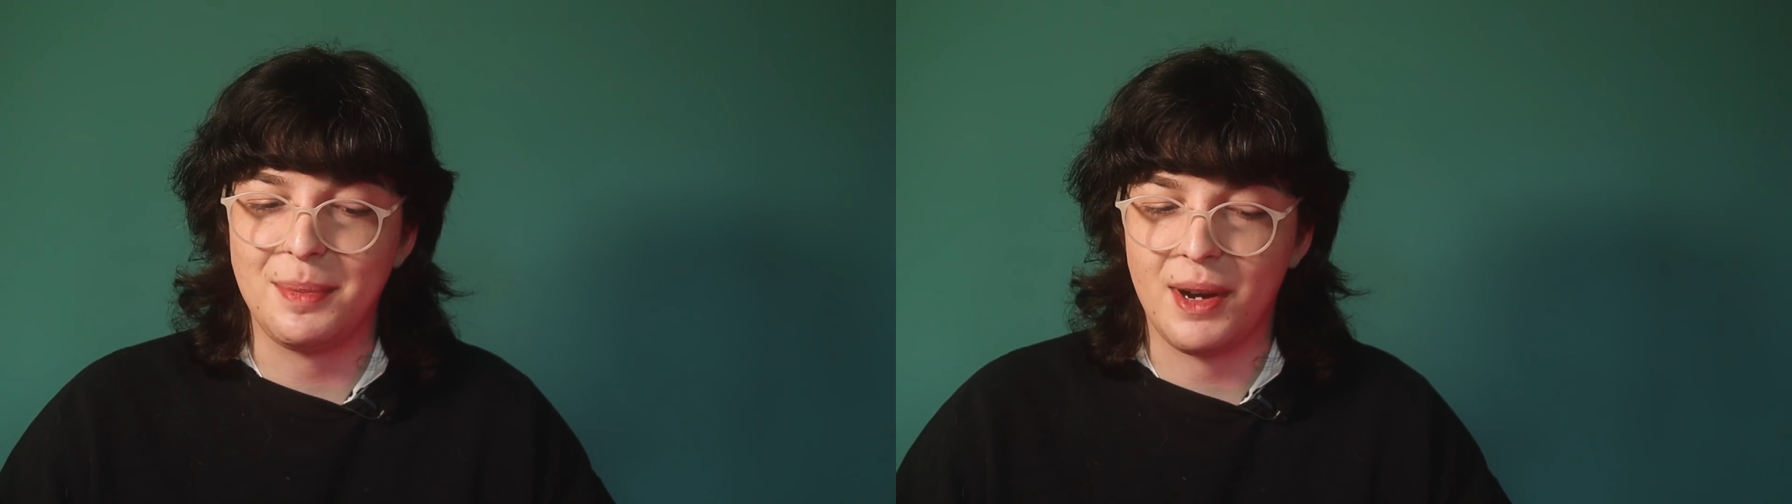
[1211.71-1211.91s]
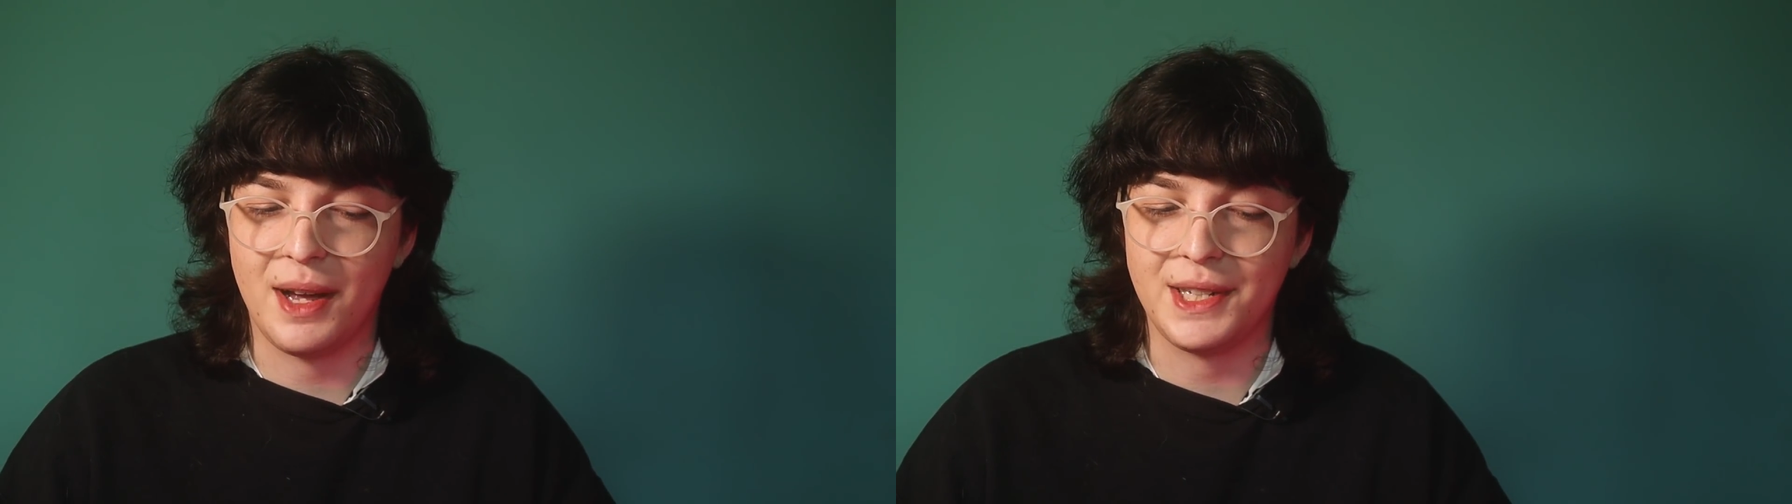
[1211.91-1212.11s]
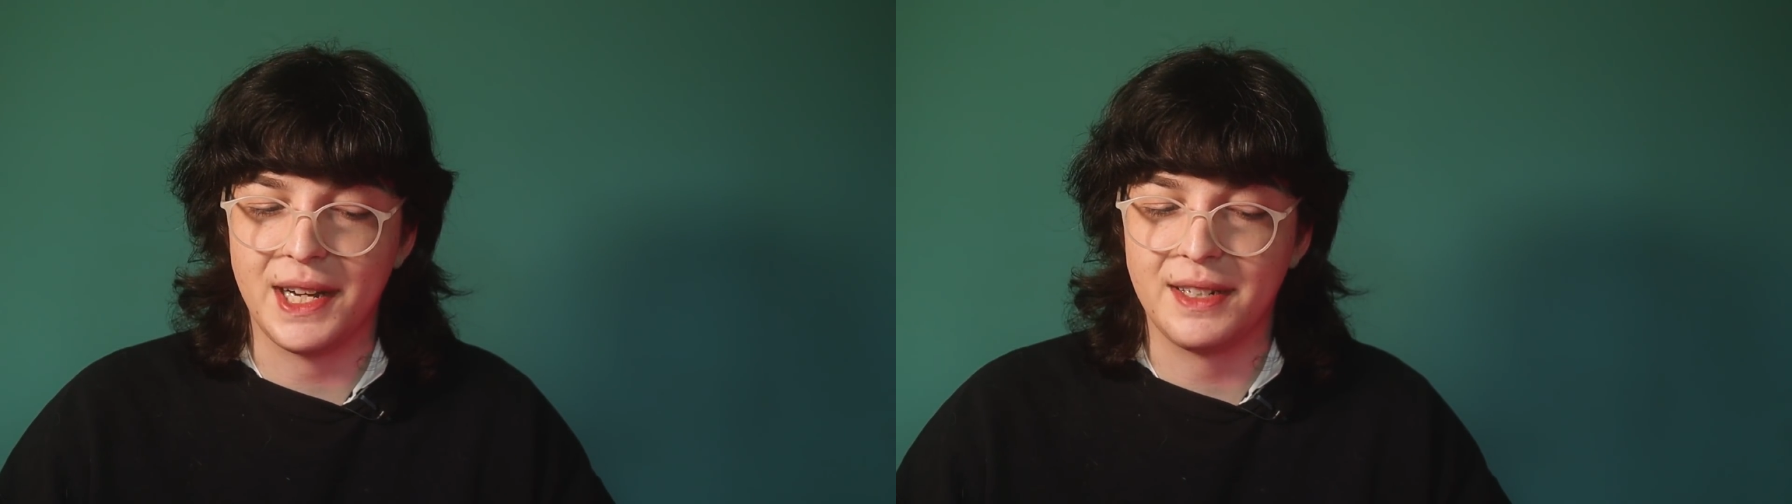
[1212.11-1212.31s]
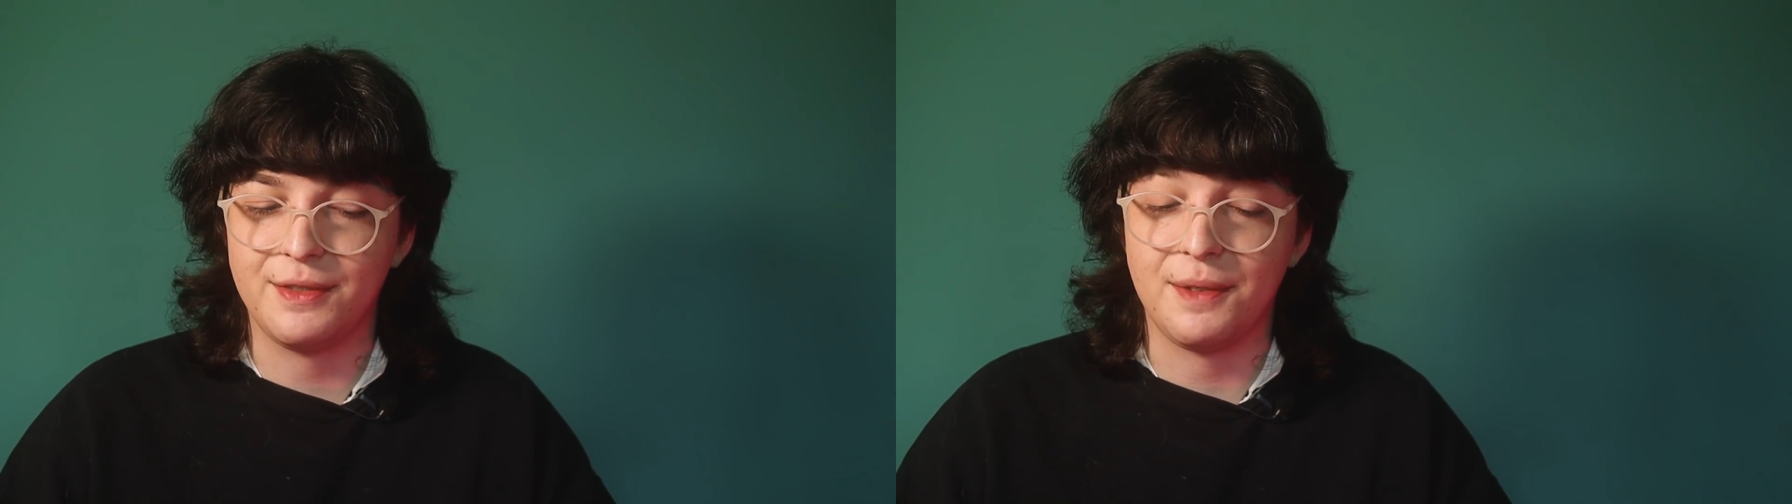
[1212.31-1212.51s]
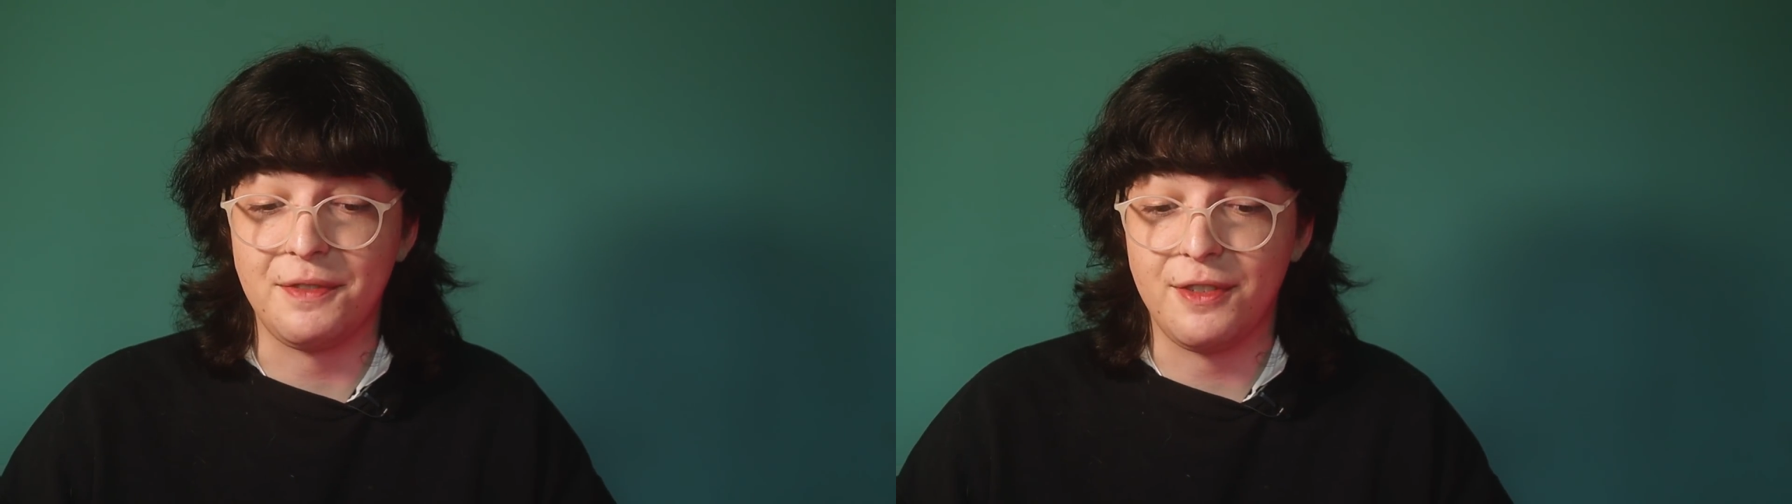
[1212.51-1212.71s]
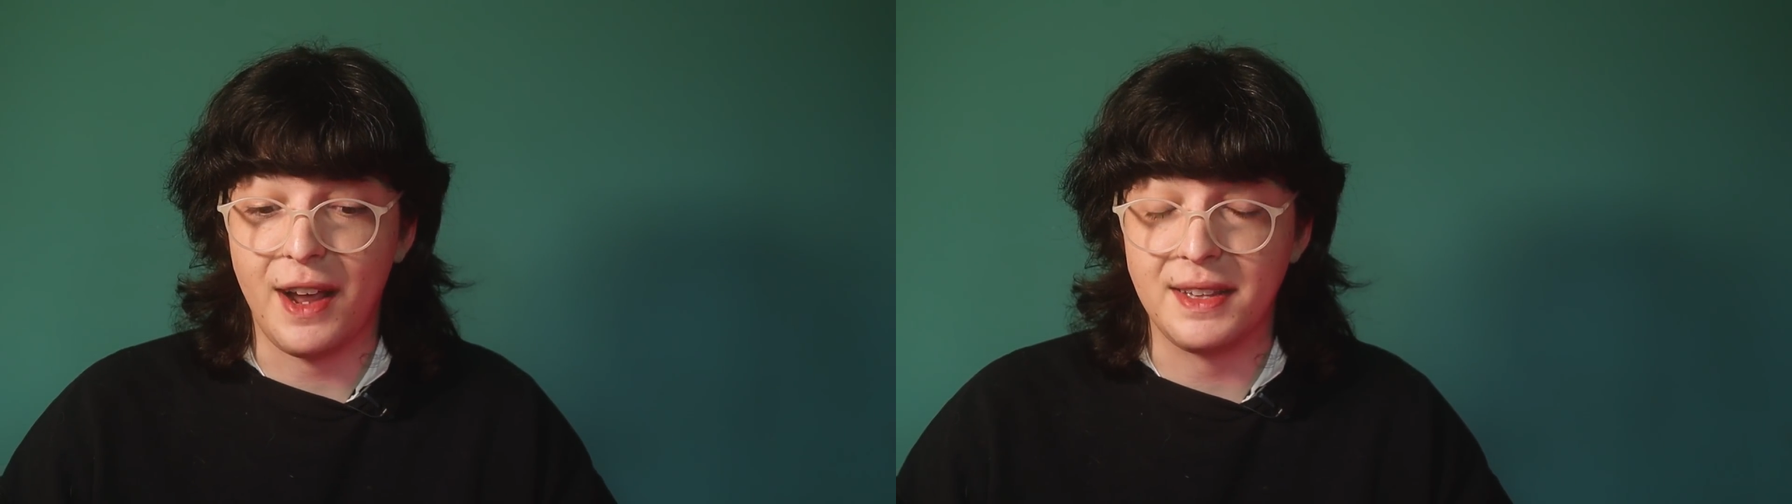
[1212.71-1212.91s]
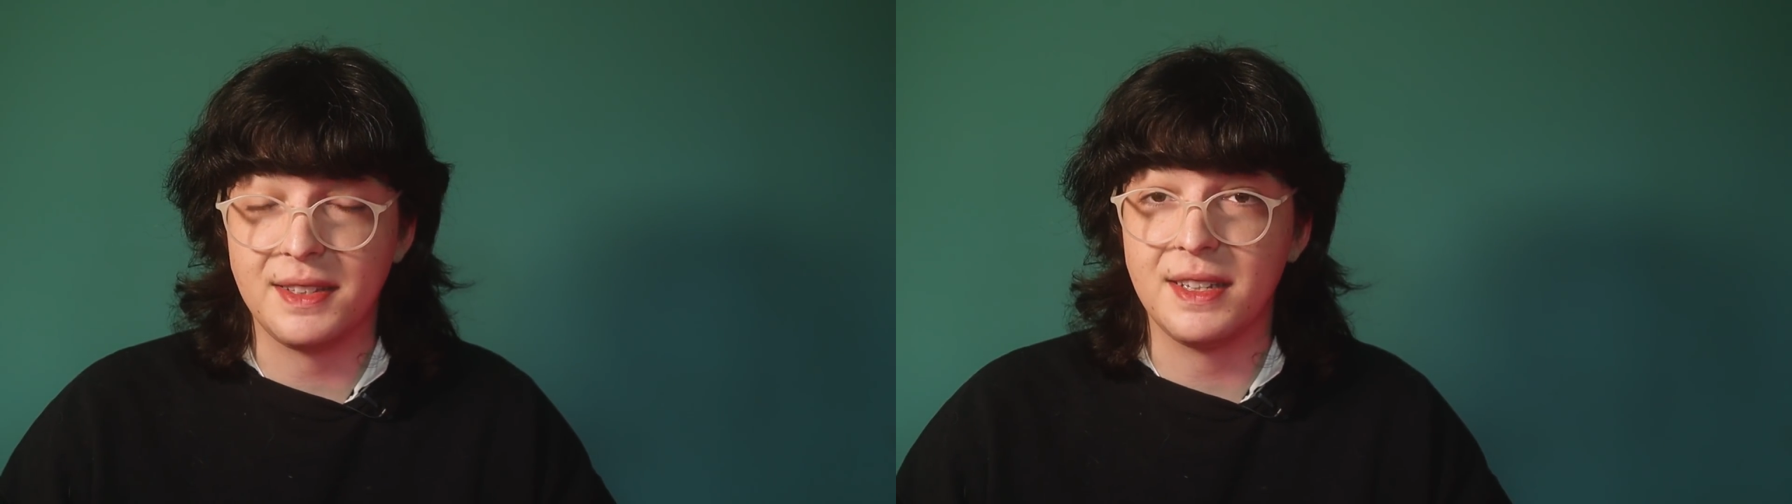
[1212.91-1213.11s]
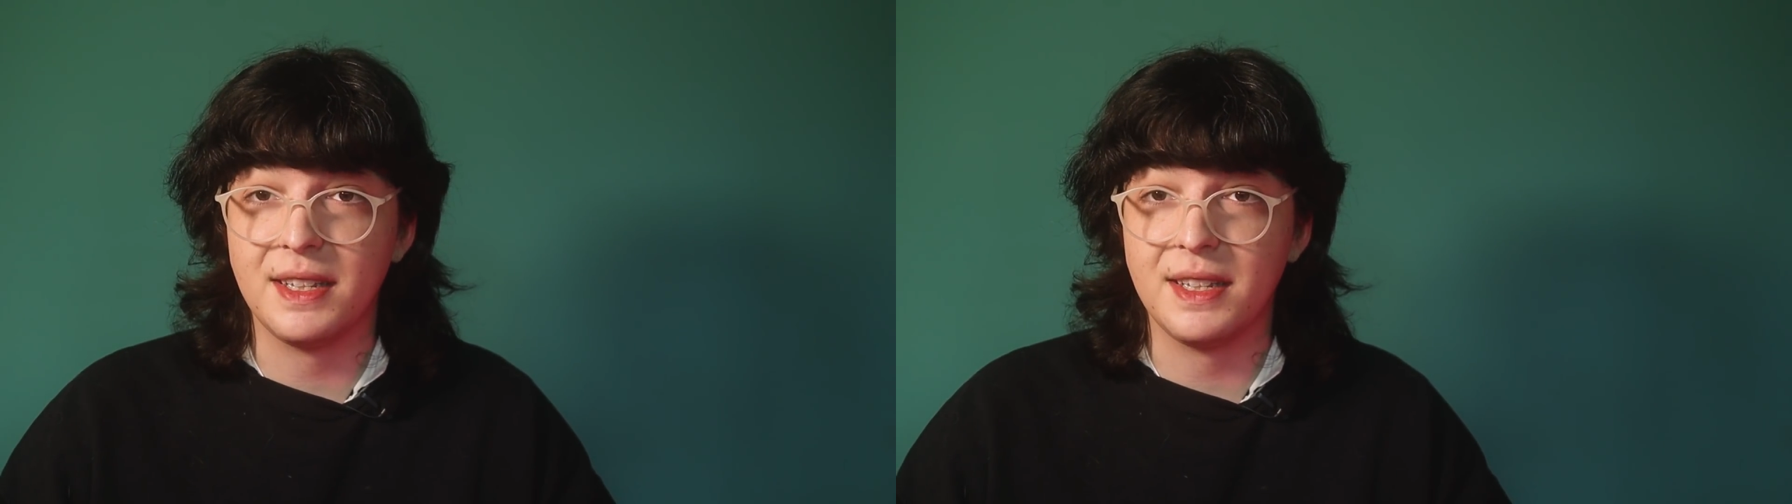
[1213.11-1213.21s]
project from friends,